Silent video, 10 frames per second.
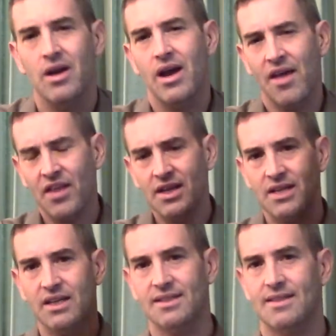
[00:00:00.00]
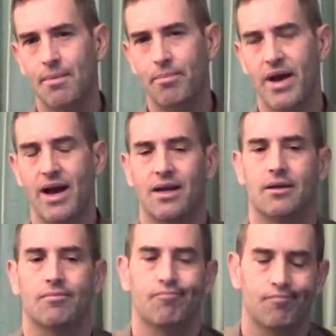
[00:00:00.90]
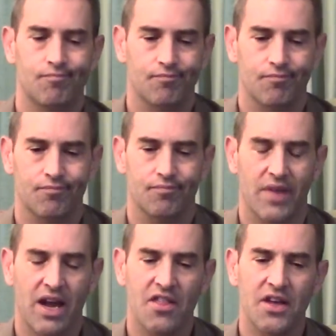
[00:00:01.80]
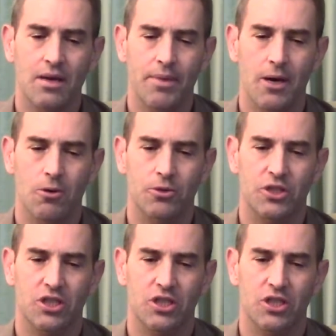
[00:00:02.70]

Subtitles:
And then I take a step back and I think about